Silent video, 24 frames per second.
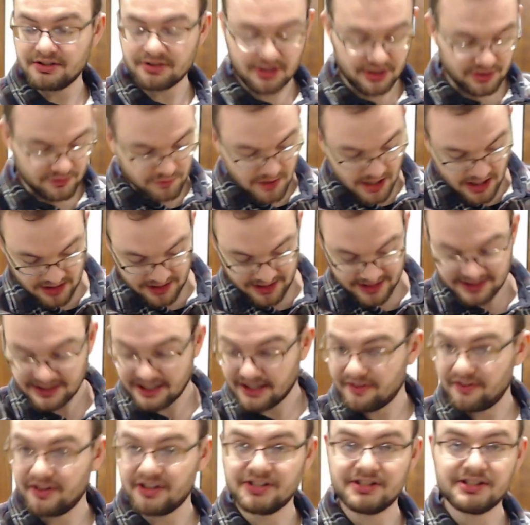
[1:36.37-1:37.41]
as well as like
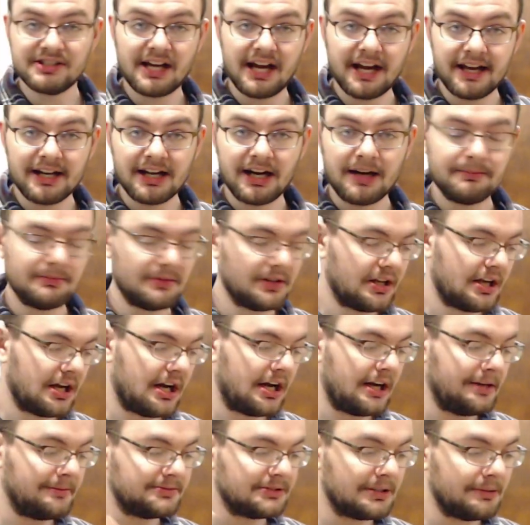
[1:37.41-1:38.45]
this side up.
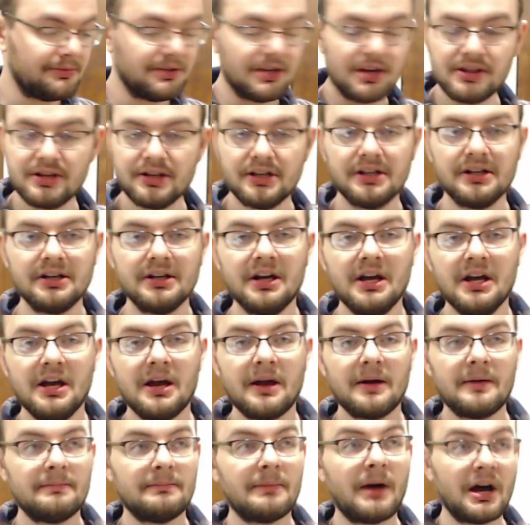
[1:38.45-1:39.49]
Some of the other
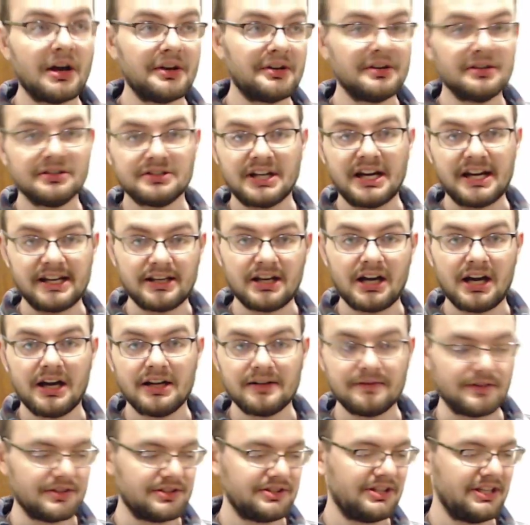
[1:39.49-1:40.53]
monitors that I got and
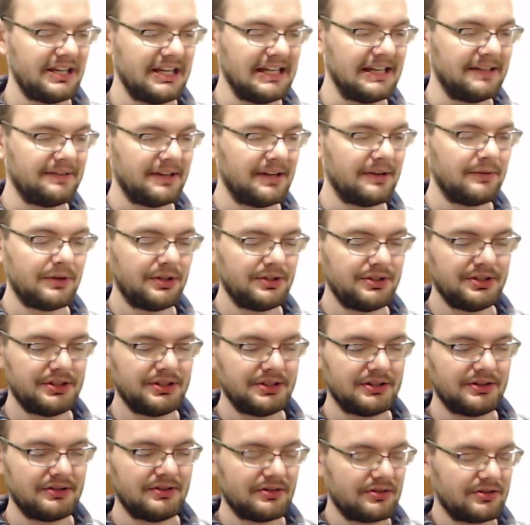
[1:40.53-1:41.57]
received, it was just
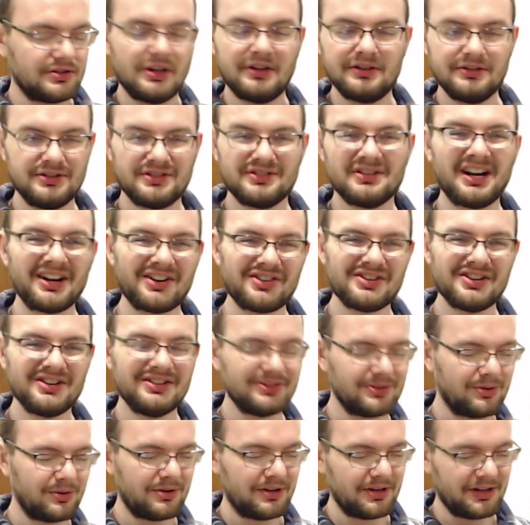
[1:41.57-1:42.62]
there's no instructions,
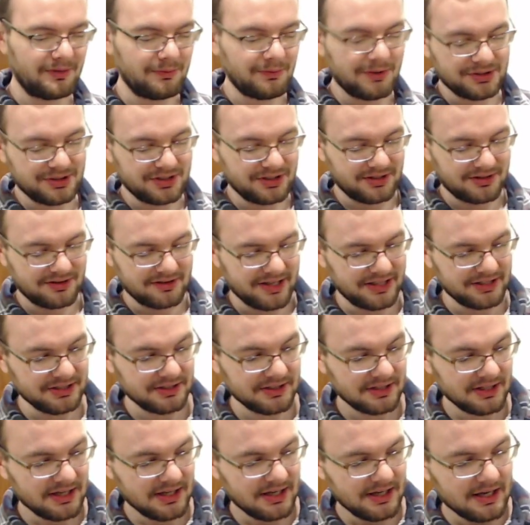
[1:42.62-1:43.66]
or it wasn't this
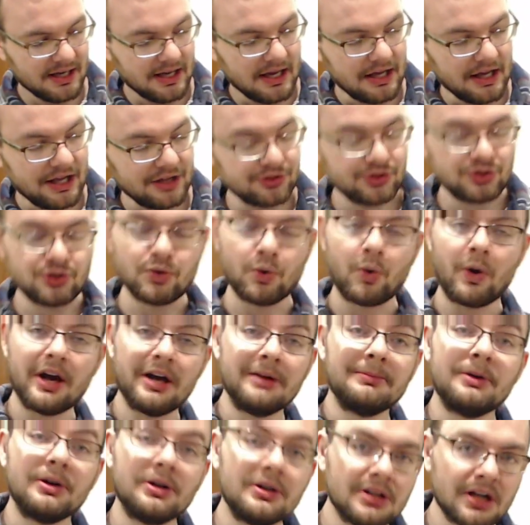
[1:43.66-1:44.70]

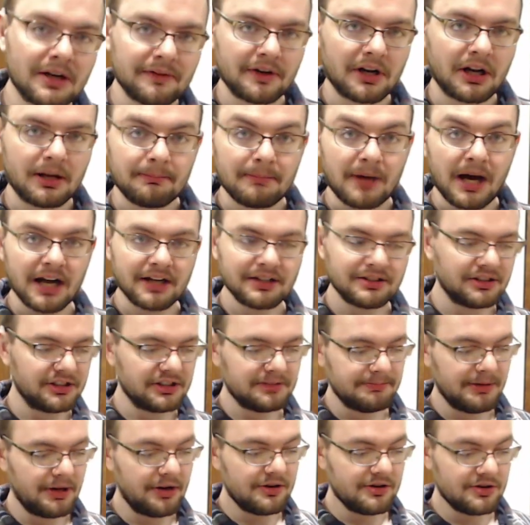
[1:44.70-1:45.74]
enjoyable of an unboxing
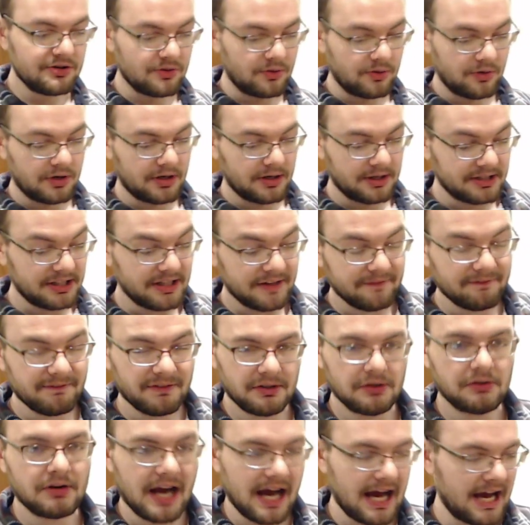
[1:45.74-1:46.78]
experience, or it didn't
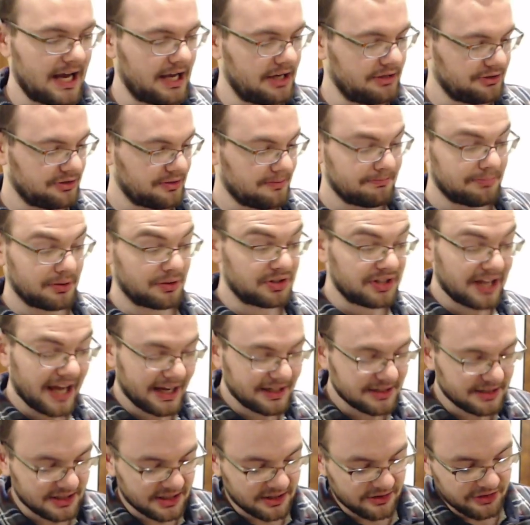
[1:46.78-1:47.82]
feel as
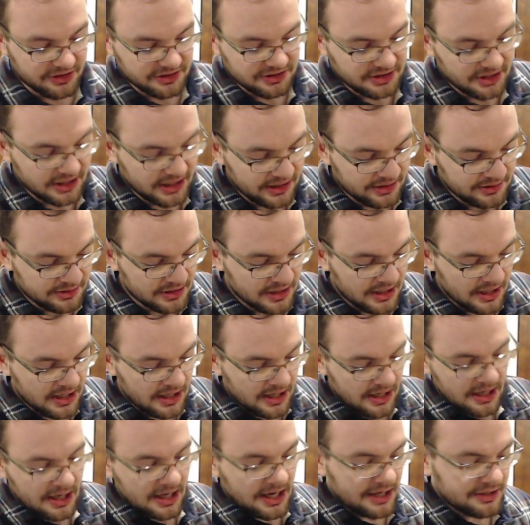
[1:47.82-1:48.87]
protected as this does.
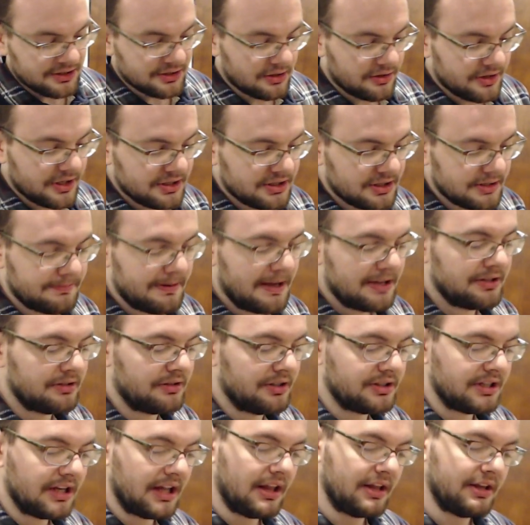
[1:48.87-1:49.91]
And so this is basically
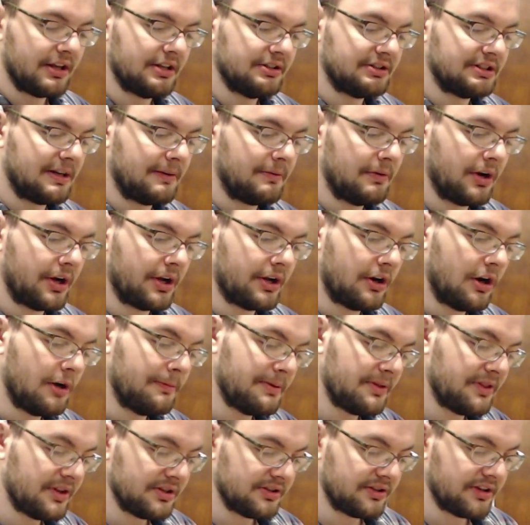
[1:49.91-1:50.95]
telling us that we're going to open
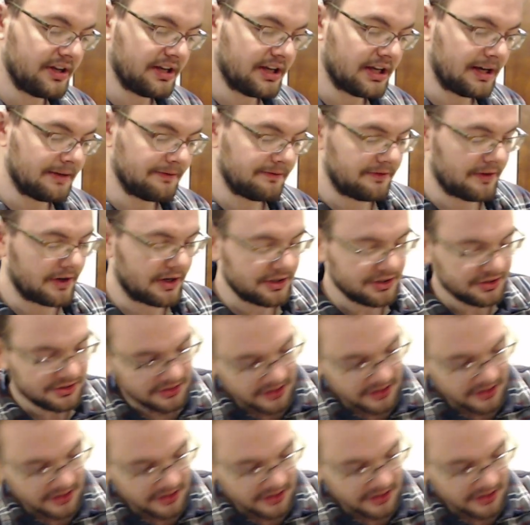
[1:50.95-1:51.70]
this thing up first,